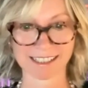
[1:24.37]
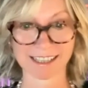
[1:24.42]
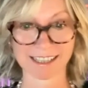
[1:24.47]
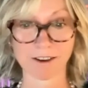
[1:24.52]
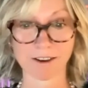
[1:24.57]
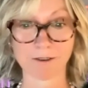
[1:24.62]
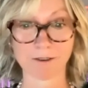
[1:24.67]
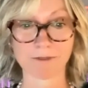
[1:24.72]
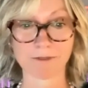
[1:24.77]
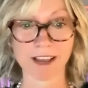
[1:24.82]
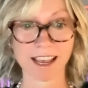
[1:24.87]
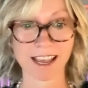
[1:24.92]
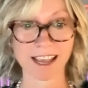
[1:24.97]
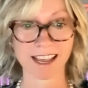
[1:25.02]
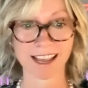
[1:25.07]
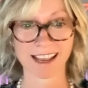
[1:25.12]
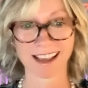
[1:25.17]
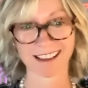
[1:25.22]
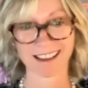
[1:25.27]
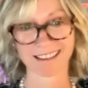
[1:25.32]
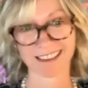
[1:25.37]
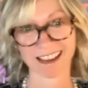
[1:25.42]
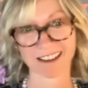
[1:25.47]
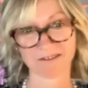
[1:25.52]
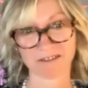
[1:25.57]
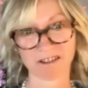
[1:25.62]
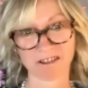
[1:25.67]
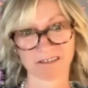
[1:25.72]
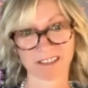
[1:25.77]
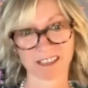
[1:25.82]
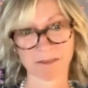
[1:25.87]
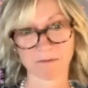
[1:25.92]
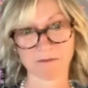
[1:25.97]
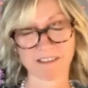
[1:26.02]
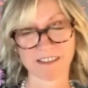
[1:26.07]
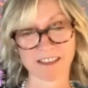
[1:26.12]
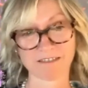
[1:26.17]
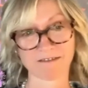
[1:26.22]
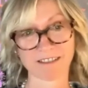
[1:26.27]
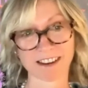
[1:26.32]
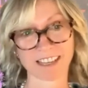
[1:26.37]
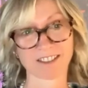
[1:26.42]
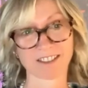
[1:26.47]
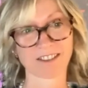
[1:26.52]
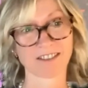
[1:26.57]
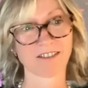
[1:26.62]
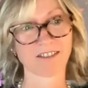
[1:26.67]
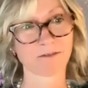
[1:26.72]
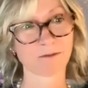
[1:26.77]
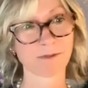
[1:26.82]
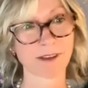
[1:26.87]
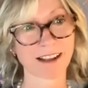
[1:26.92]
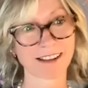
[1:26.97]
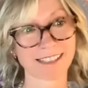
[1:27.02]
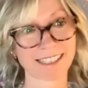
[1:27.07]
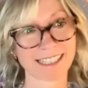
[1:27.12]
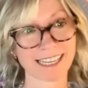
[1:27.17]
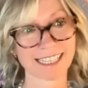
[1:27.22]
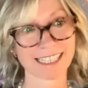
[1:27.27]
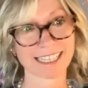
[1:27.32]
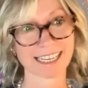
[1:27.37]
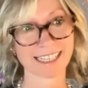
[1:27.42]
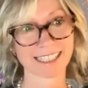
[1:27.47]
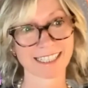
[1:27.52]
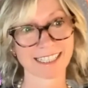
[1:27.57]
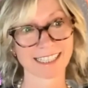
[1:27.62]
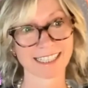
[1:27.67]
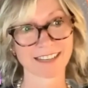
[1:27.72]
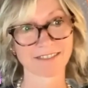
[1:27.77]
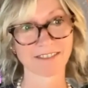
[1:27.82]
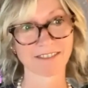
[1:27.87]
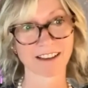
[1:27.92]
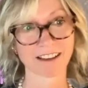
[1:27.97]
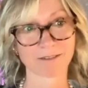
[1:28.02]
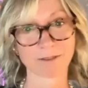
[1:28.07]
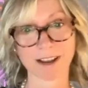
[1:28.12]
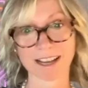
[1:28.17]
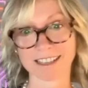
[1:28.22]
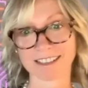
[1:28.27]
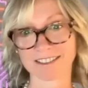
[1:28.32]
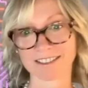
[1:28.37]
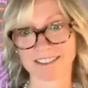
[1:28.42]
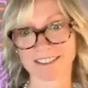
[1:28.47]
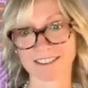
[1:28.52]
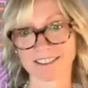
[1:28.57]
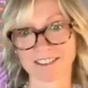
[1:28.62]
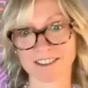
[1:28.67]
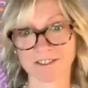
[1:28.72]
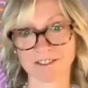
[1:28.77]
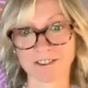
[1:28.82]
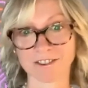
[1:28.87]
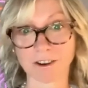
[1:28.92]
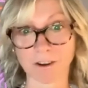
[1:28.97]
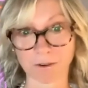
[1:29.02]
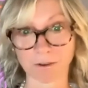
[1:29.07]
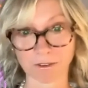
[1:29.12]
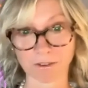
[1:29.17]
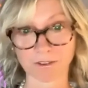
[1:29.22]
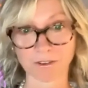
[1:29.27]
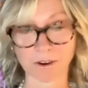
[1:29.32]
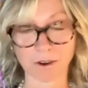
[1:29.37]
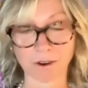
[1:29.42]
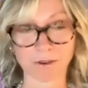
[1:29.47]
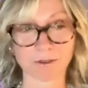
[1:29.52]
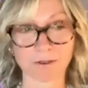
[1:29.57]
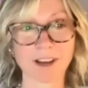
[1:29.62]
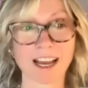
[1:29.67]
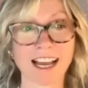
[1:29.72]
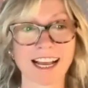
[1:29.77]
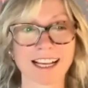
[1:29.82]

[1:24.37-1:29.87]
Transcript: So I think I've got somewhere in the region of about 60, 65 questions to go through.